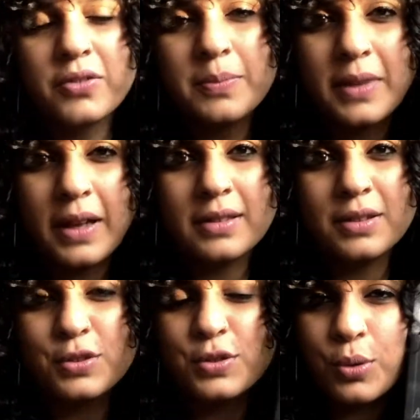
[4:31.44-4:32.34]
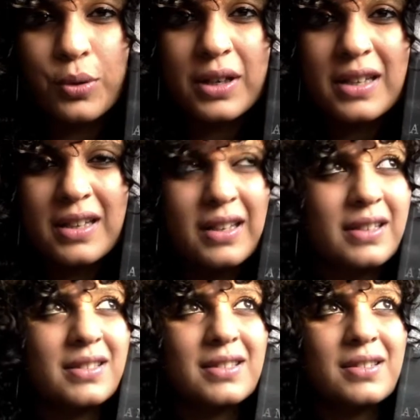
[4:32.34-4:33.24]
from that, the story
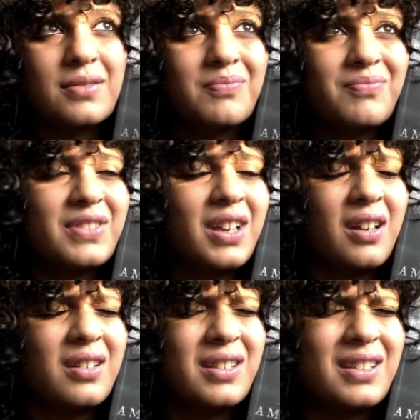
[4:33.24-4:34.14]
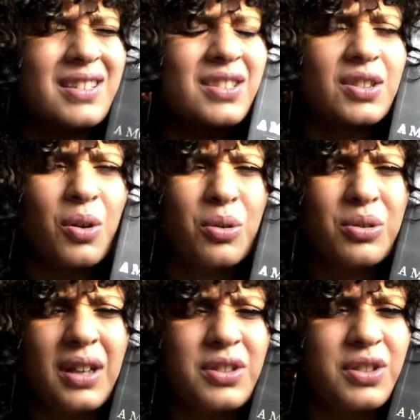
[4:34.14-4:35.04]
is, it's so
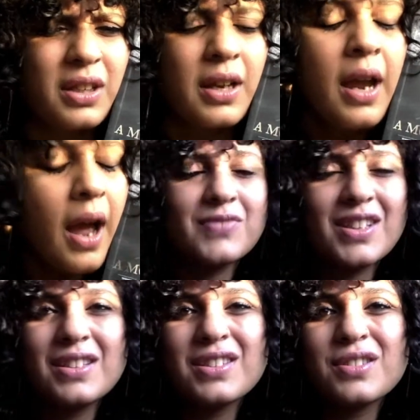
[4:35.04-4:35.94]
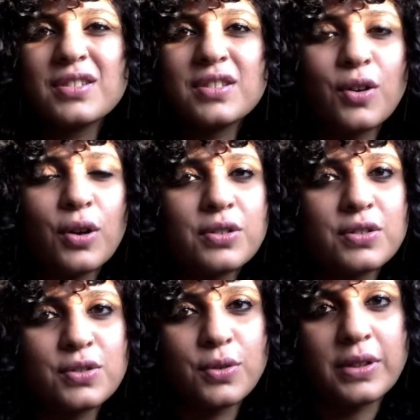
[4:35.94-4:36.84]
touching. It's just a
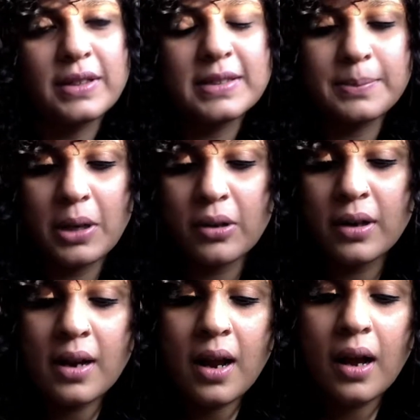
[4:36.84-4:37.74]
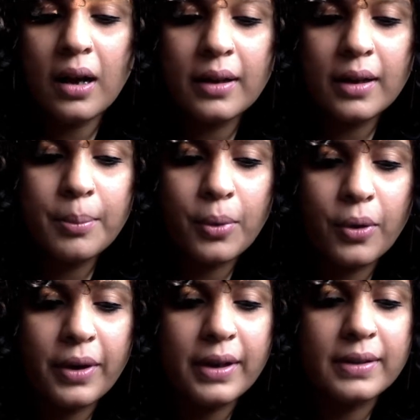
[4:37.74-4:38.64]
gorgeous story. It's about a little
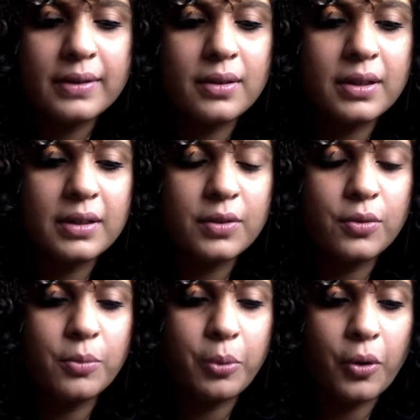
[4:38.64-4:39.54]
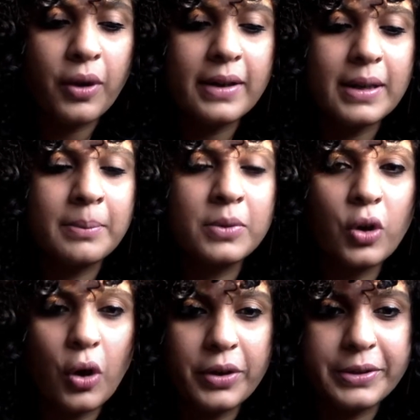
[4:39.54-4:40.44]
boy, 13-year-old boy named
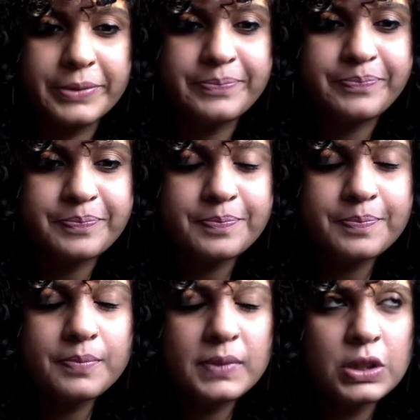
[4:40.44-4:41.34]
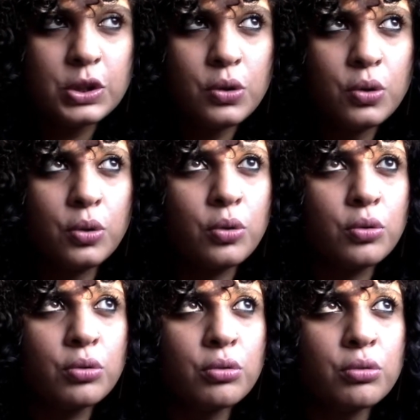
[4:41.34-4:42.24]
Connor,
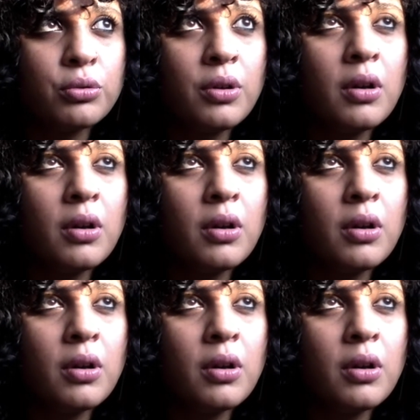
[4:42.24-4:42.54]
who